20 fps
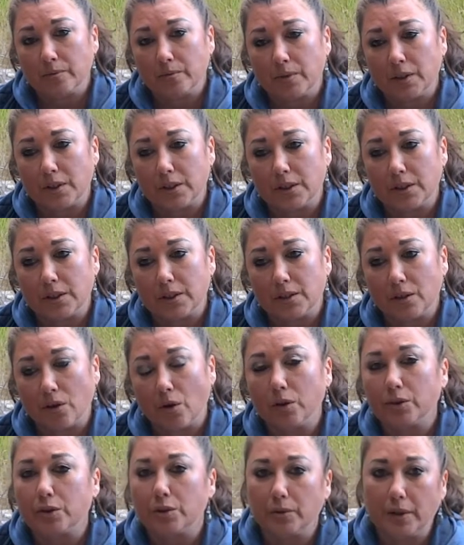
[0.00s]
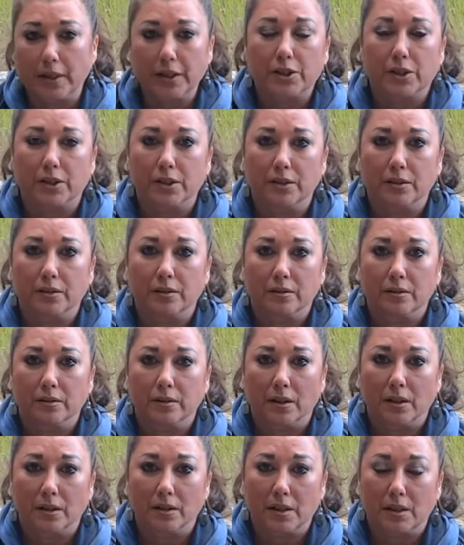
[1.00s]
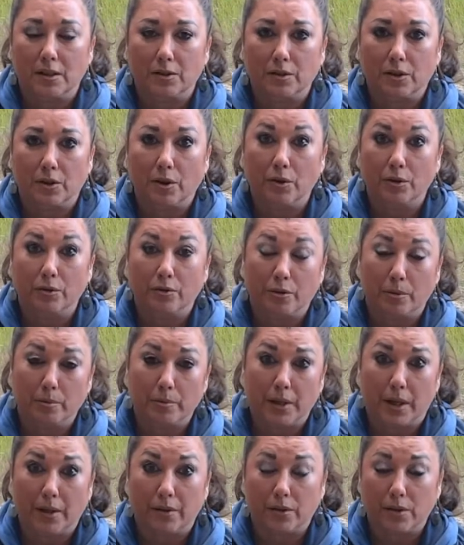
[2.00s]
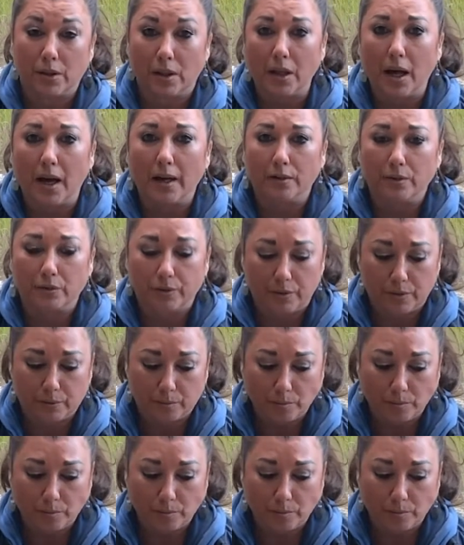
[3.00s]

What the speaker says: this alteration that is occurring from death to life.